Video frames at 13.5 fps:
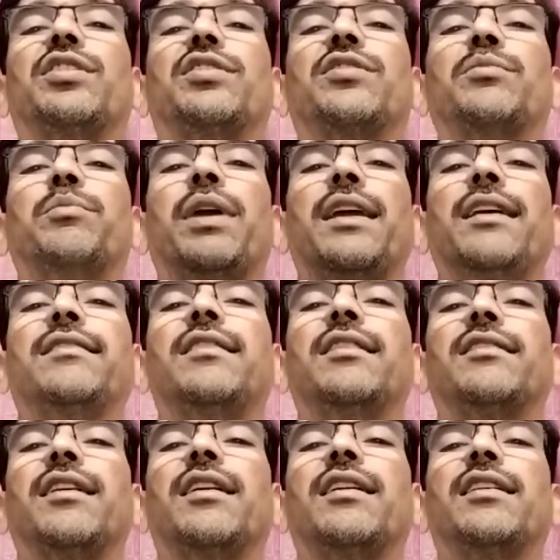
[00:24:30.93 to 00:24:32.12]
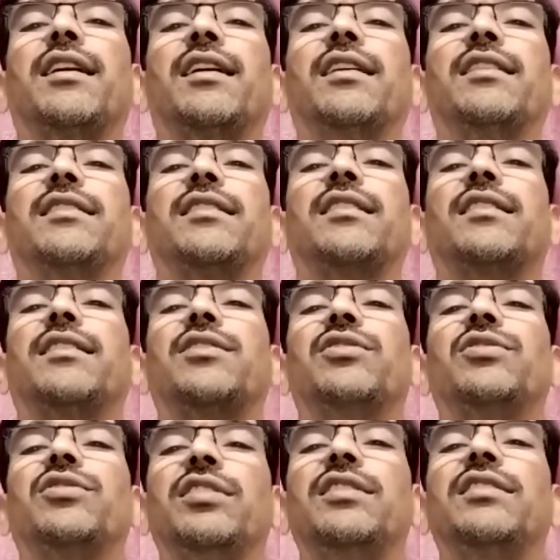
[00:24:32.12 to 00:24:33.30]
So based on
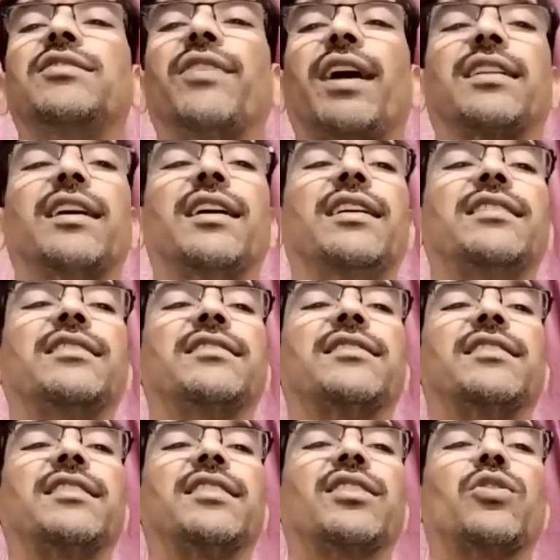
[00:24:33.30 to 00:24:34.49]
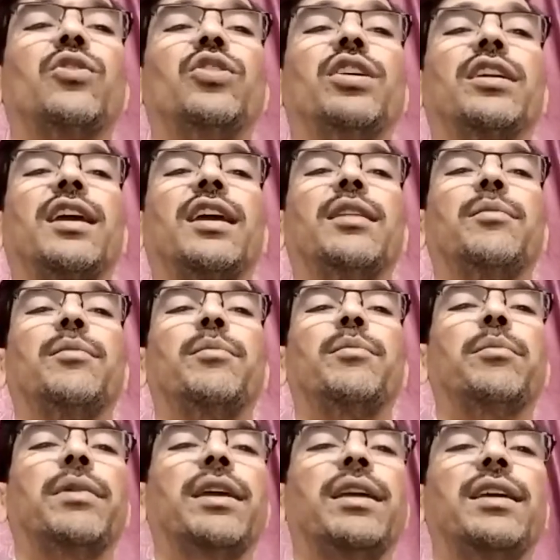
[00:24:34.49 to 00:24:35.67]
on these factors, chronic pain can
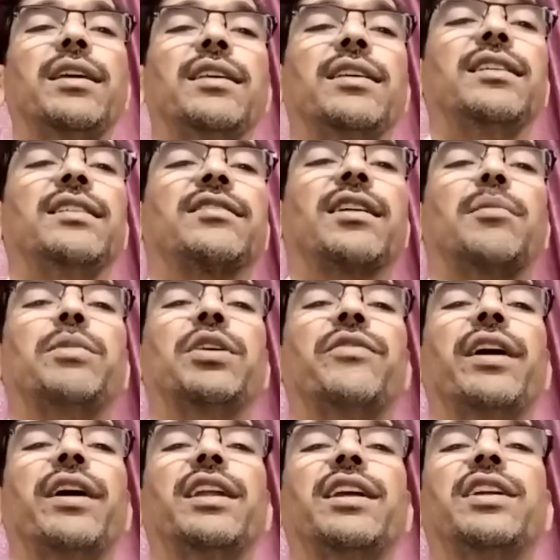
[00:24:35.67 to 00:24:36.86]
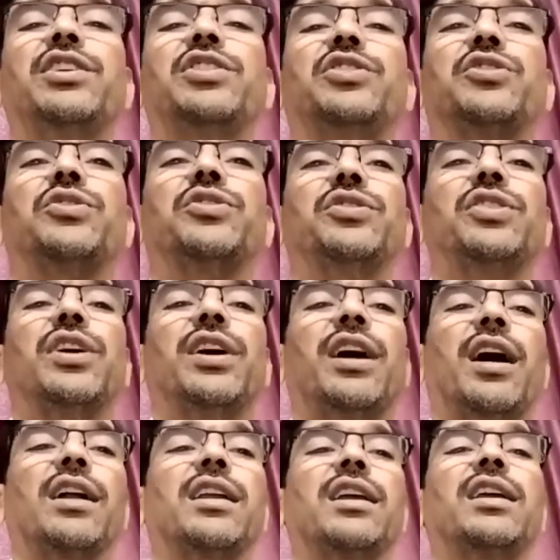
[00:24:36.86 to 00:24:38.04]
be subdivided into,
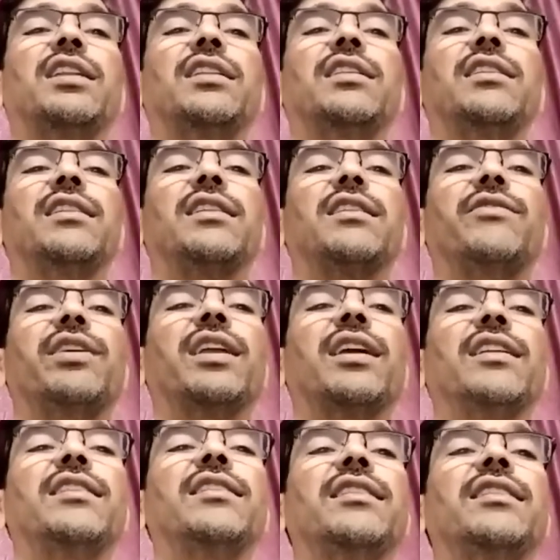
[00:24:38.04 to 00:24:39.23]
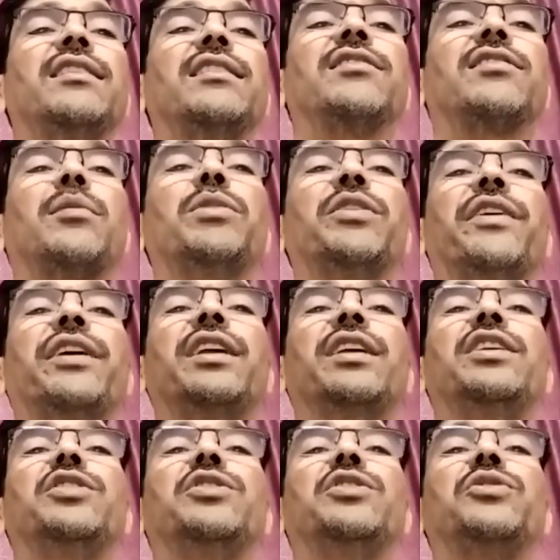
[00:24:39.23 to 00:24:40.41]
again we can subdivide it
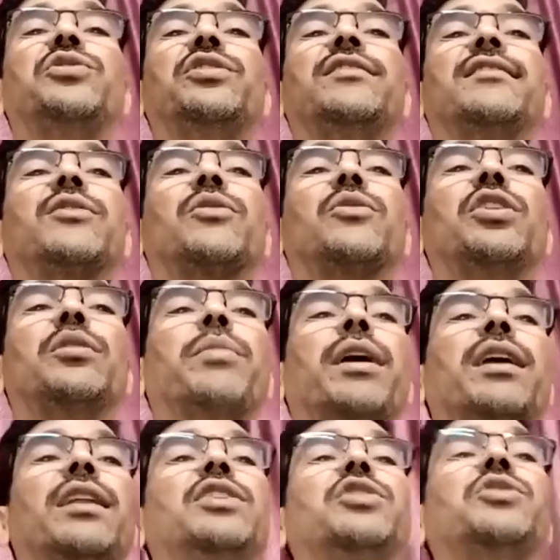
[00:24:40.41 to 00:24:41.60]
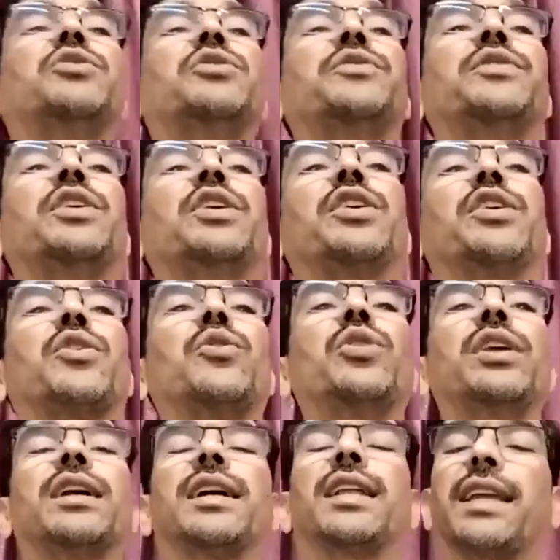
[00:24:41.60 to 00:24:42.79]
into this chronic pain into
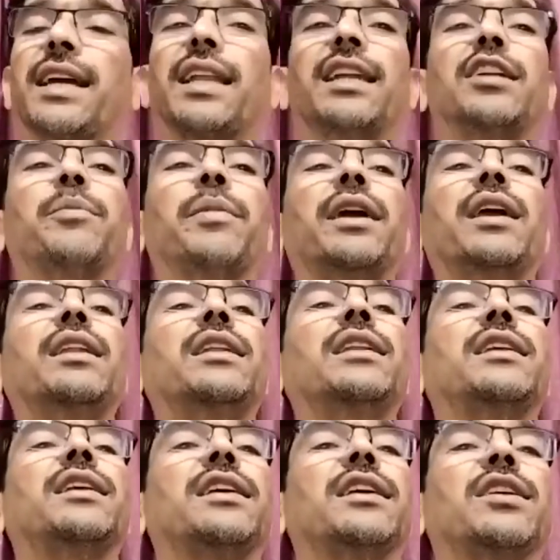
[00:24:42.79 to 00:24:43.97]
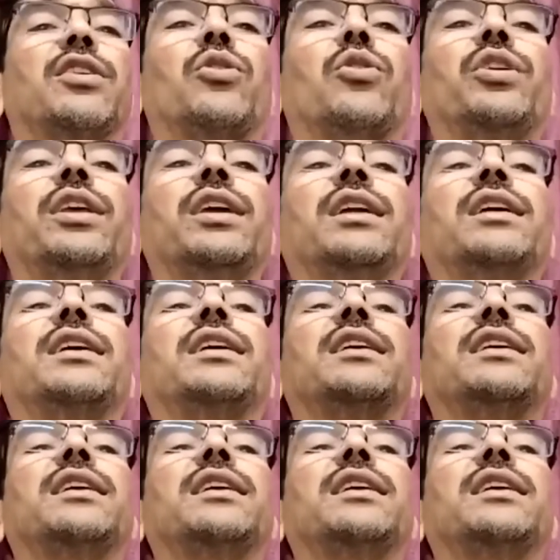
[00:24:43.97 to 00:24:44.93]
chronic recurrent pain, chronic